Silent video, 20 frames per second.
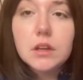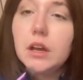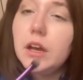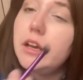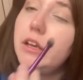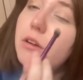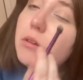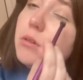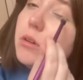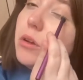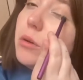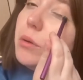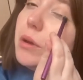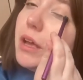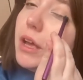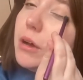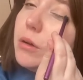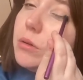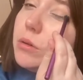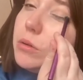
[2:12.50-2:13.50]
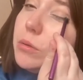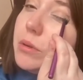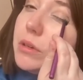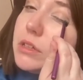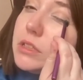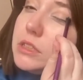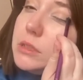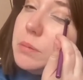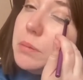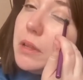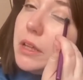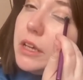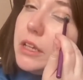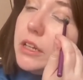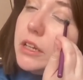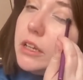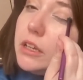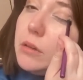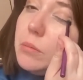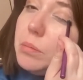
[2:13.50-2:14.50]
I don't know how to
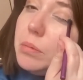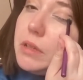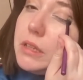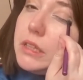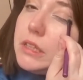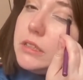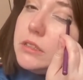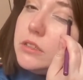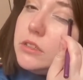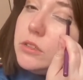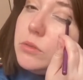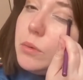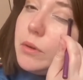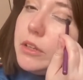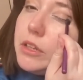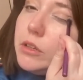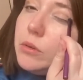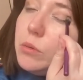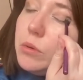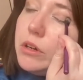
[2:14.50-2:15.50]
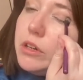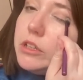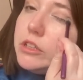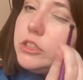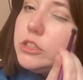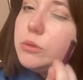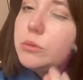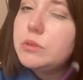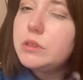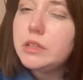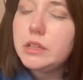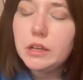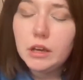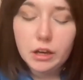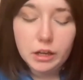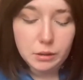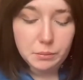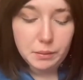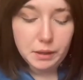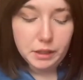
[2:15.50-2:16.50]
explain it, but this is what you want to do with the
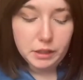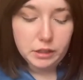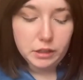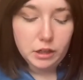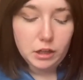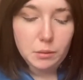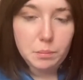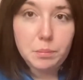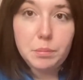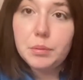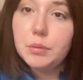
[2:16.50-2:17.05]
eye makeup.